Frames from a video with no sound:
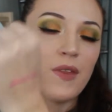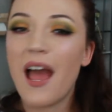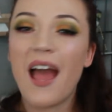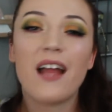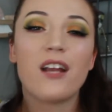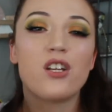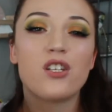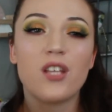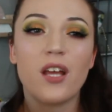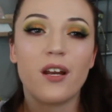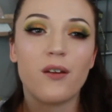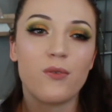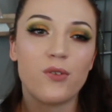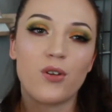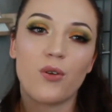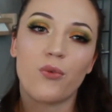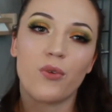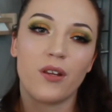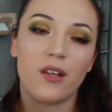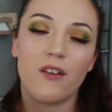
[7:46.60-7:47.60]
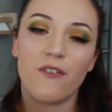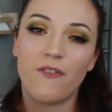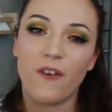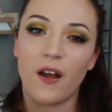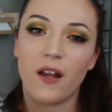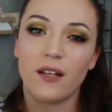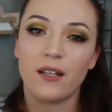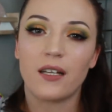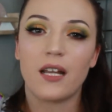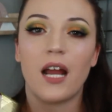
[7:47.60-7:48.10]
I just thought it was a really
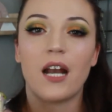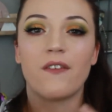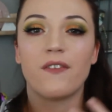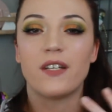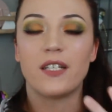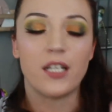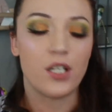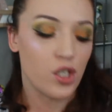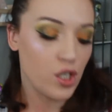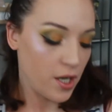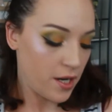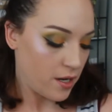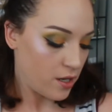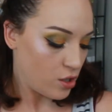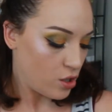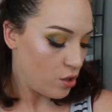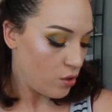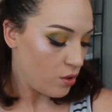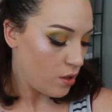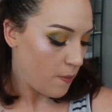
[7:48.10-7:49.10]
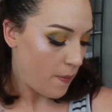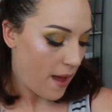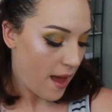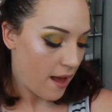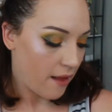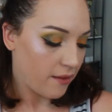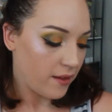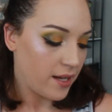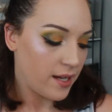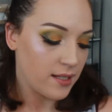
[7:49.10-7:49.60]
fun kind of addition to the
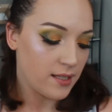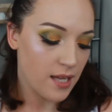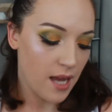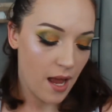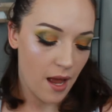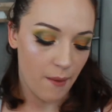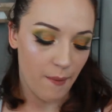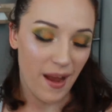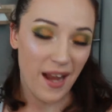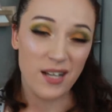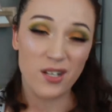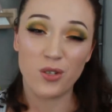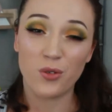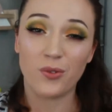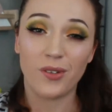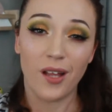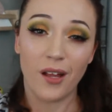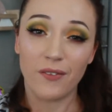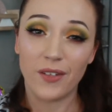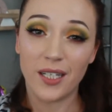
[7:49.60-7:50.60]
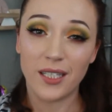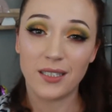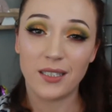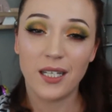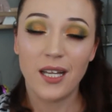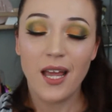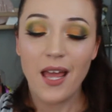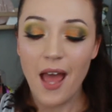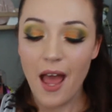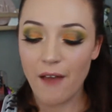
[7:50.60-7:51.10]
palette. Um, I do love it.
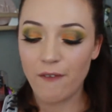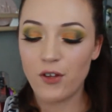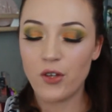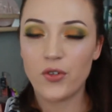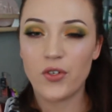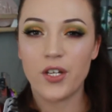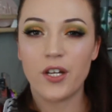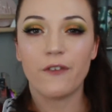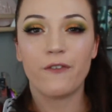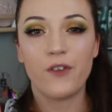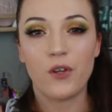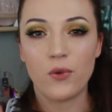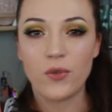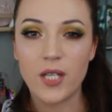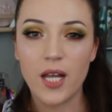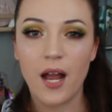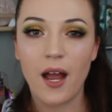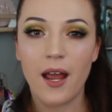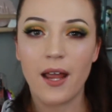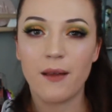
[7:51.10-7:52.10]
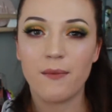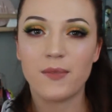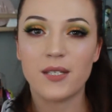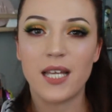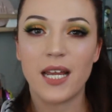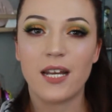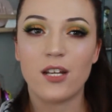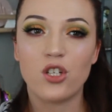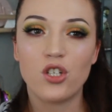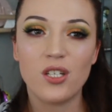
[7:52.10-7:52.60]
I've used it a few times
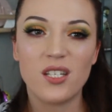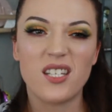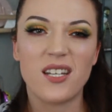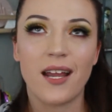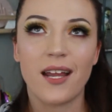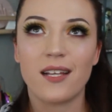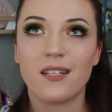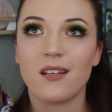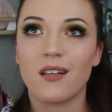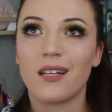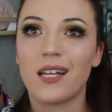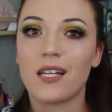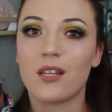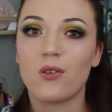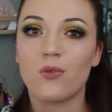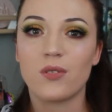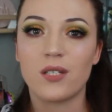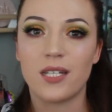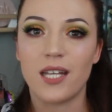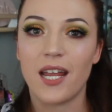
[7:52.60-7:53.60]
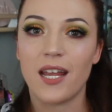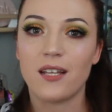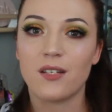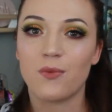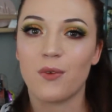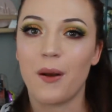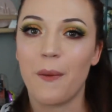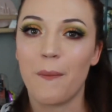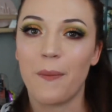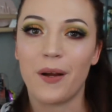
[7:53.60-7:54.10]
and it's just nice on like those days
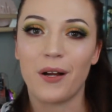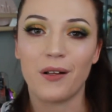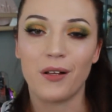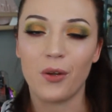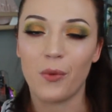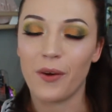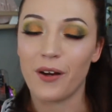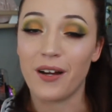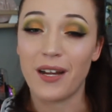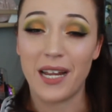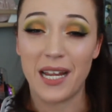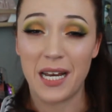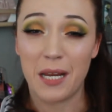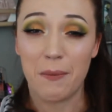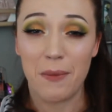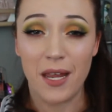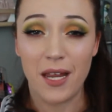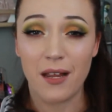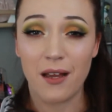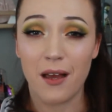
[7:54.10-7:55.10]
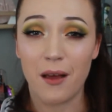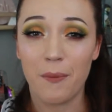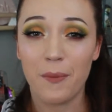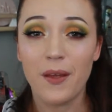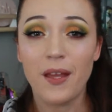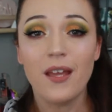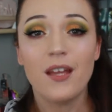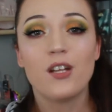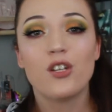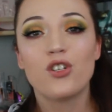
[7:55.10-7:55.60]
when I'm barely wearing any makeup.
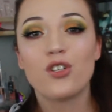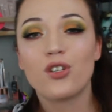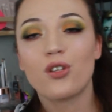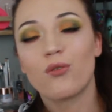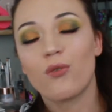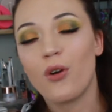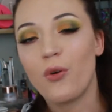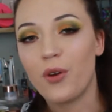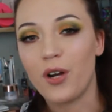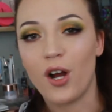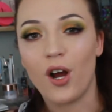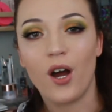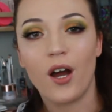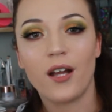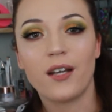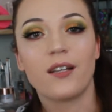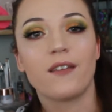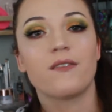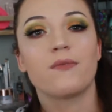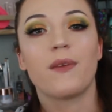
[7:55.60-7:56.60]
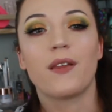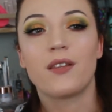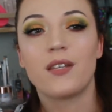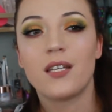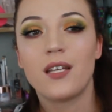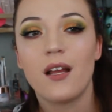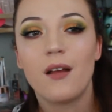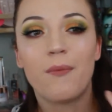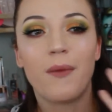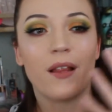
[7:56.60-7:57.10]
Just throw it on, gives my,
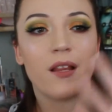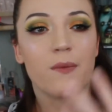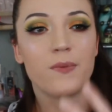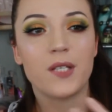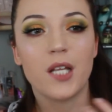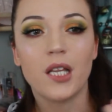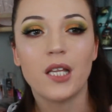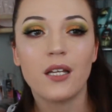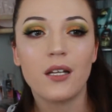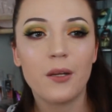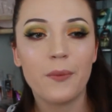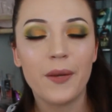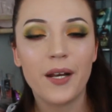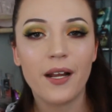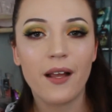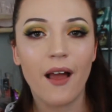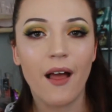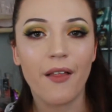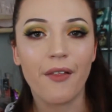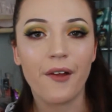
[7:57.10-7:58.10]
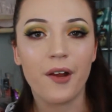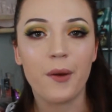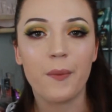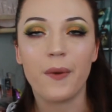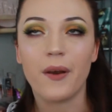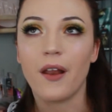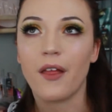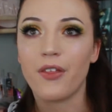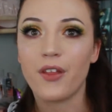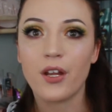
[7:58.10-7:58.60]
my lips a little bit of color
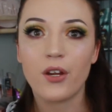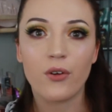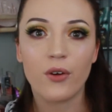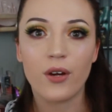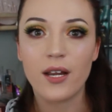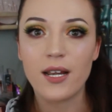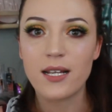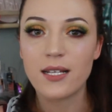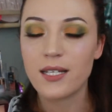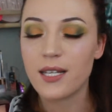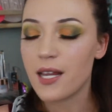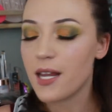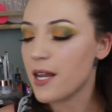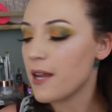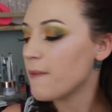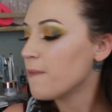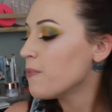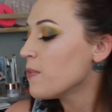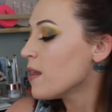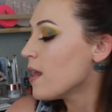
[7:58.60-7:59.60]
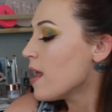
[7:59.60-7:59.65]
but nothing crazy.